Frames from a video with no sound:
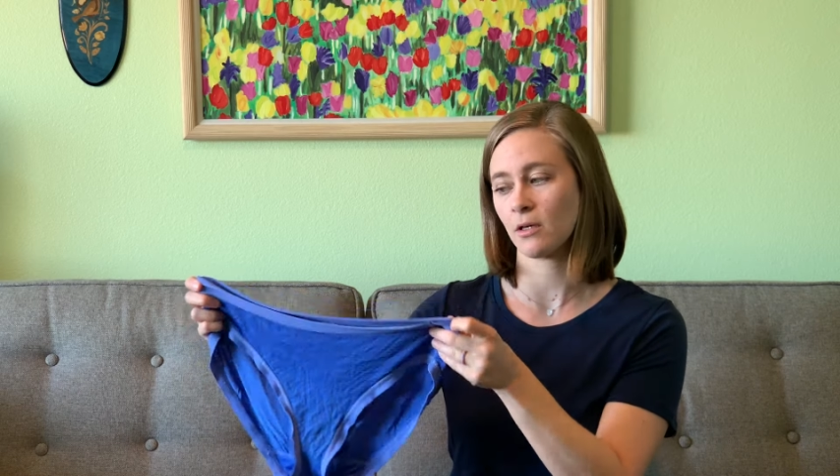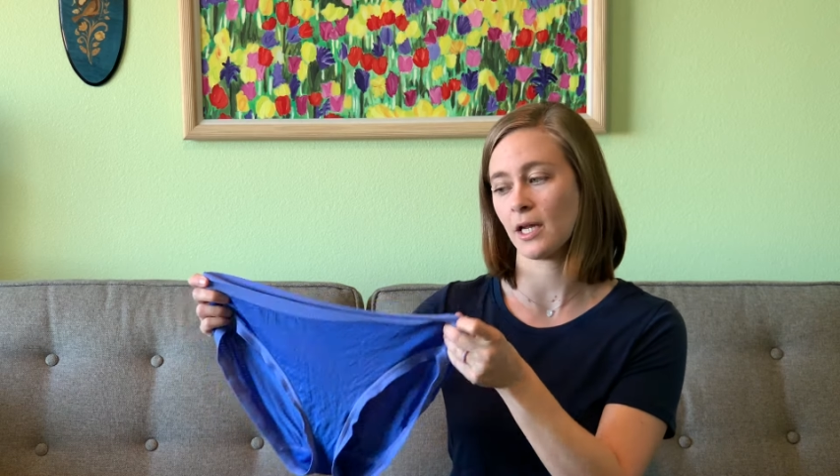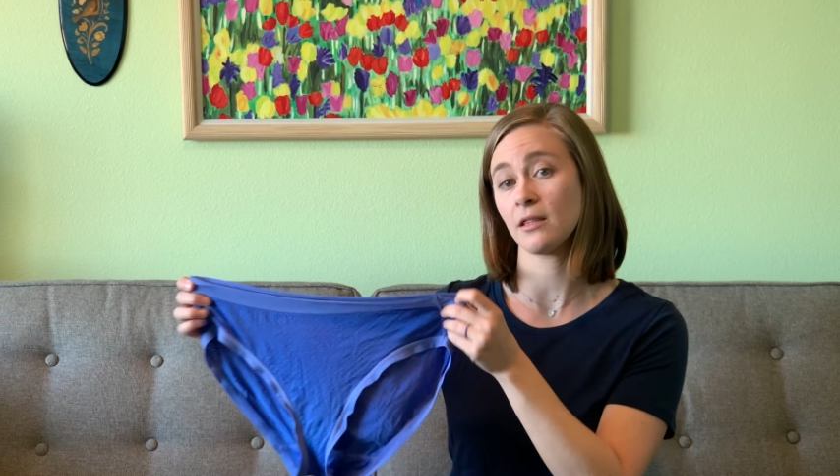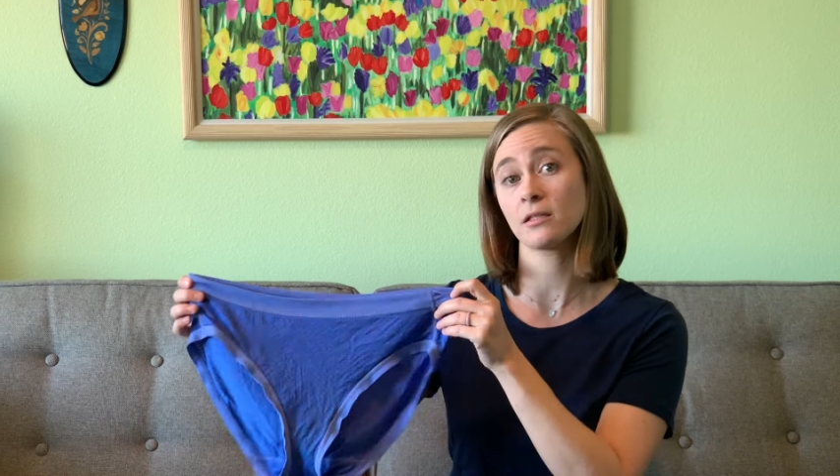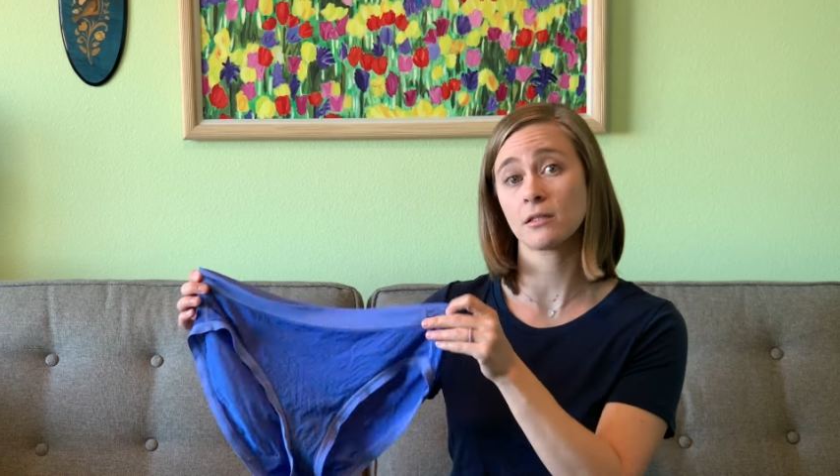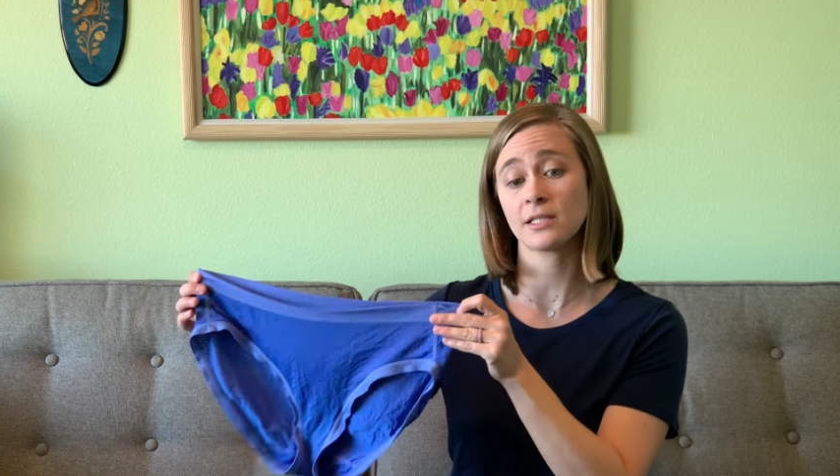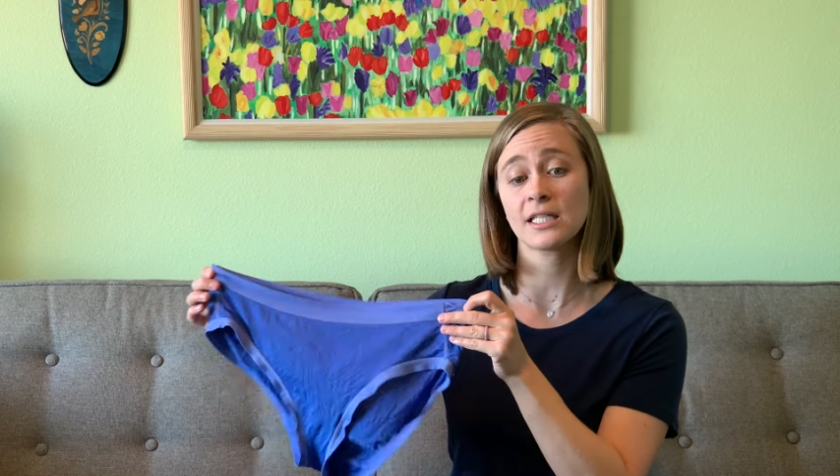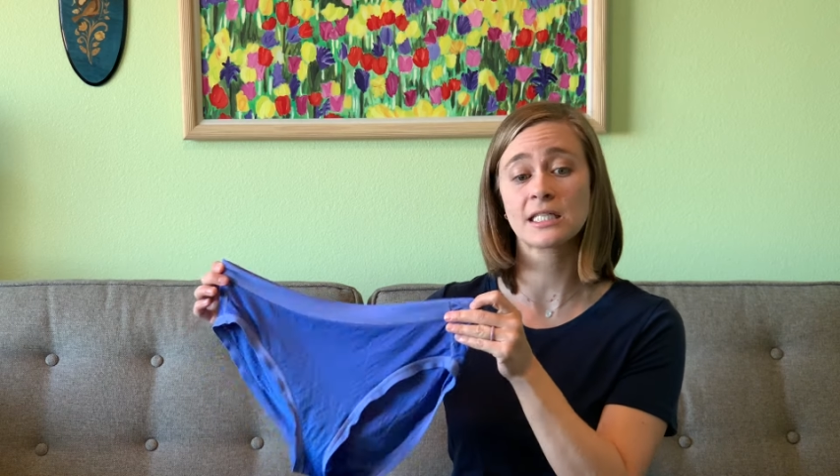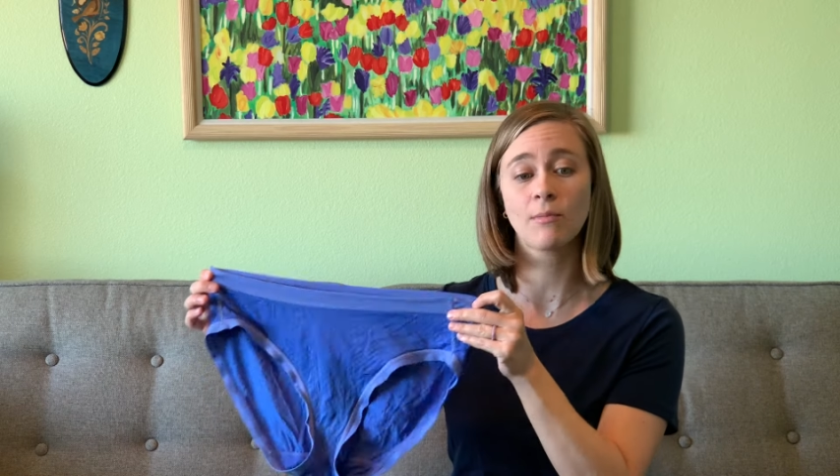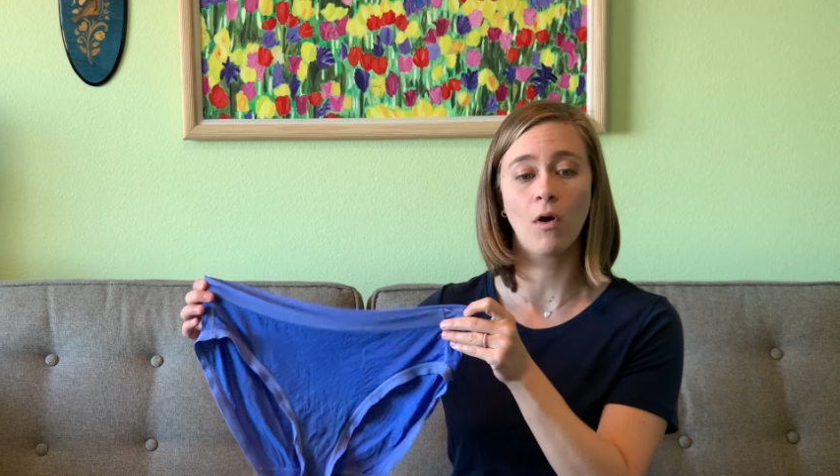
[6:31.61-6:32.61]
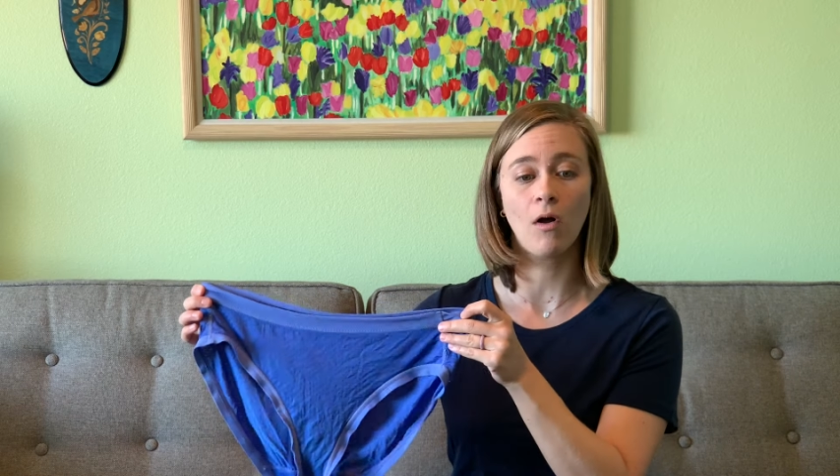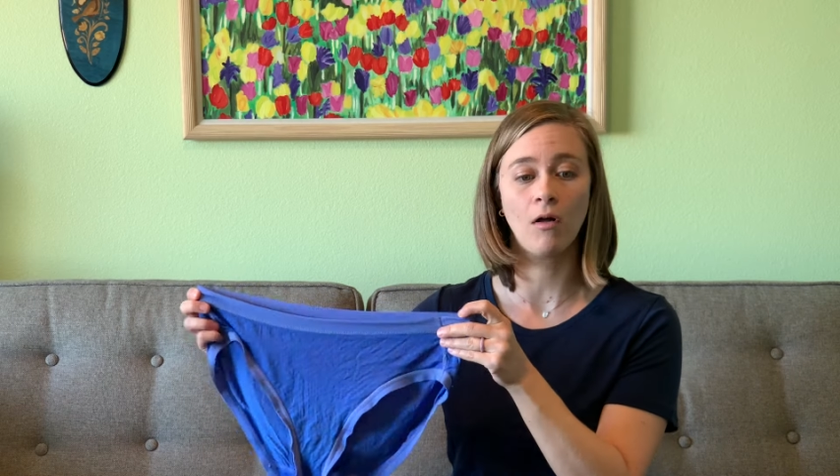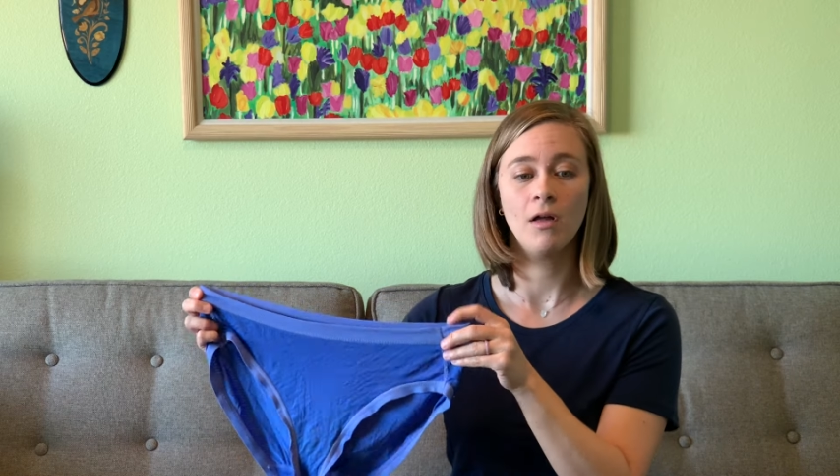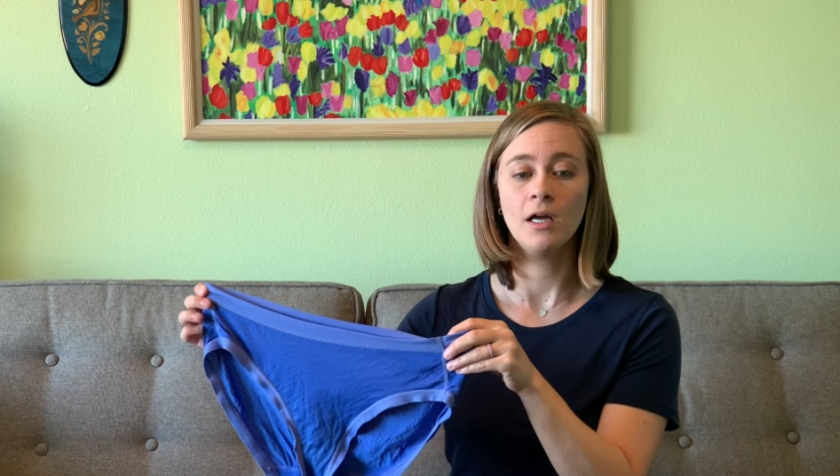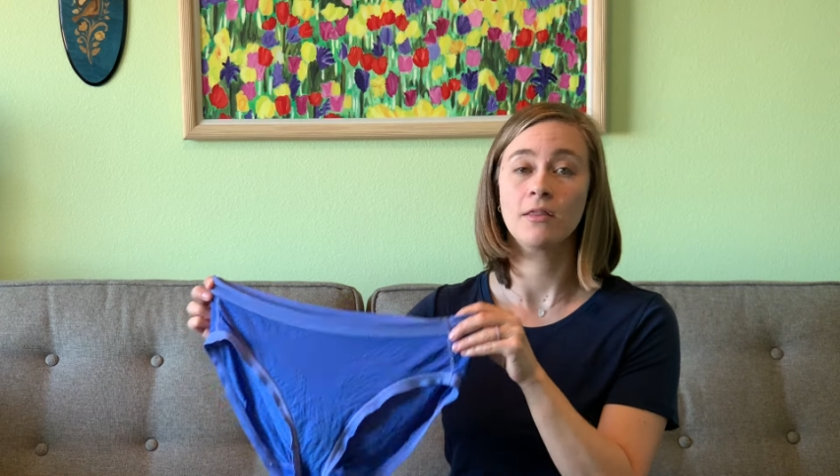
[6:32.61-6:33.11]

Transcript: Again, these are size small.